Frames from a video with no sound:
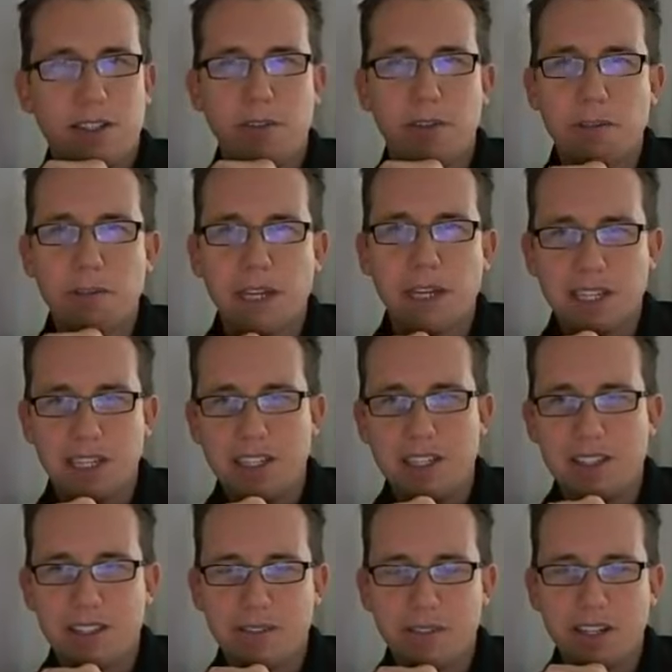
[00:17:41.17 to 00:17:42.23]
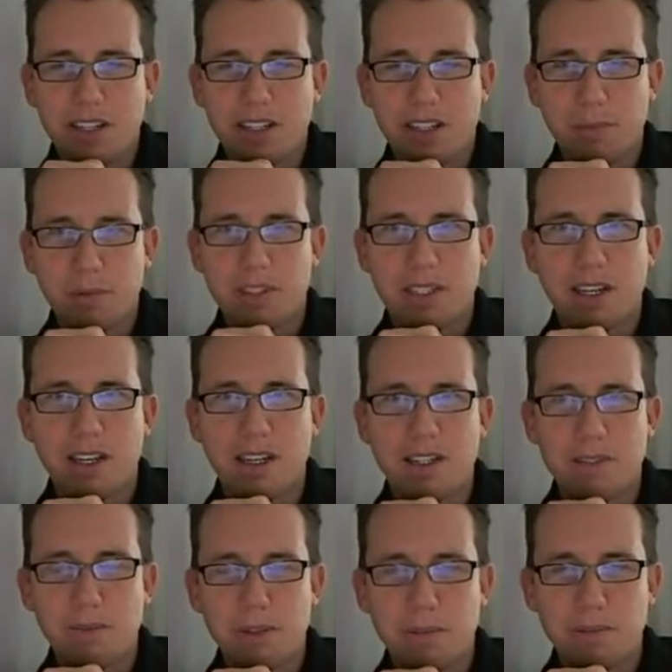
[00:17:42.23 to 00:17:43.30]
Hopefully, my kids have not
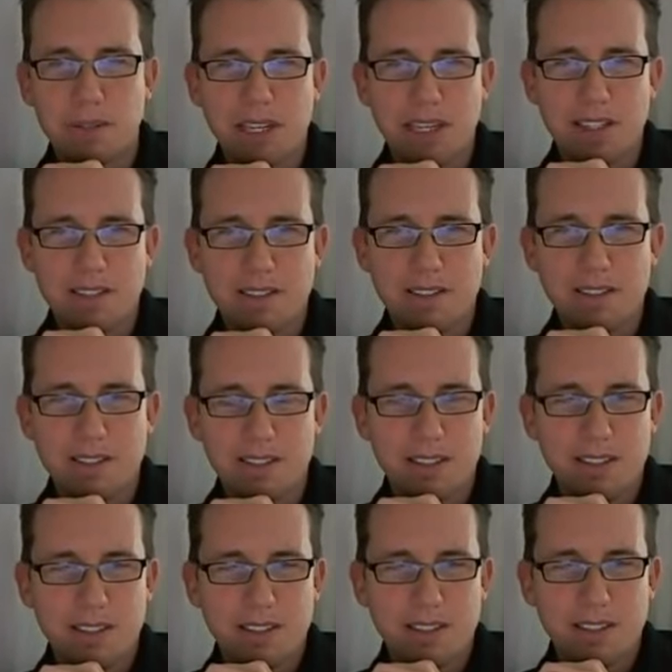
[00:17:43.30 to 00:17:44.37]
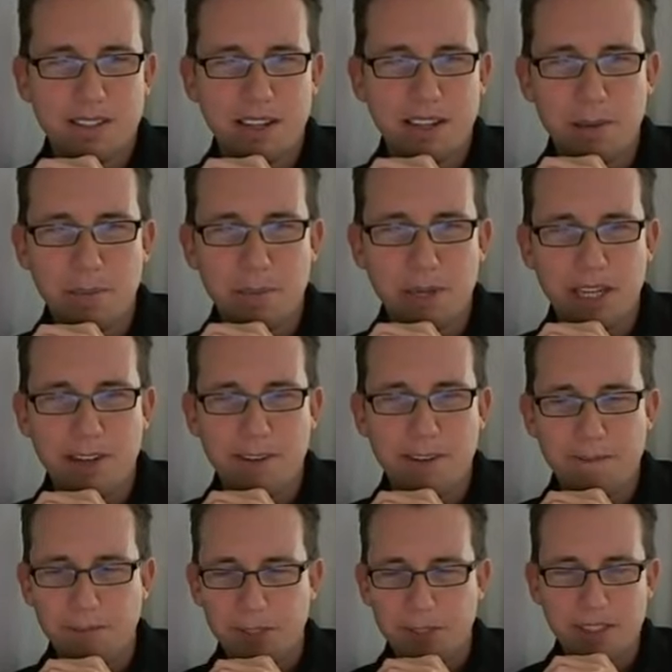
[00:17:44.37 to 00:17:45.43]
absconded with my iPad.
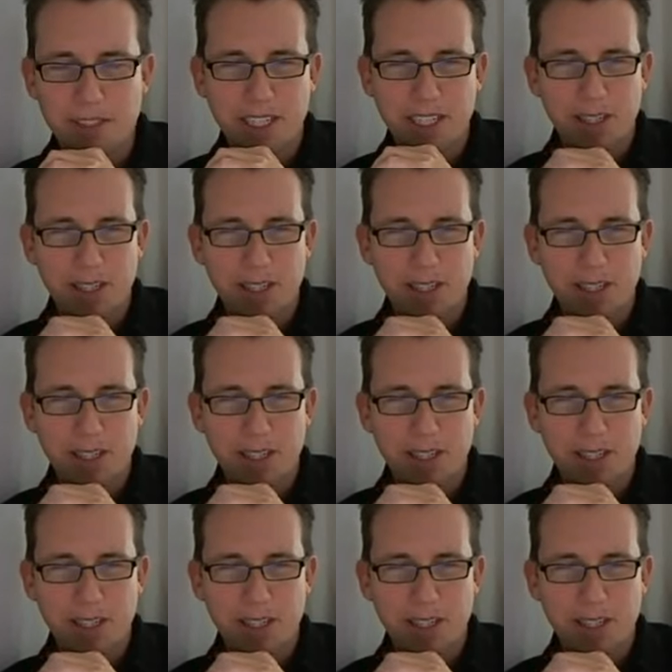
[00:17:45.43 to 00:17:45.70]
Okay,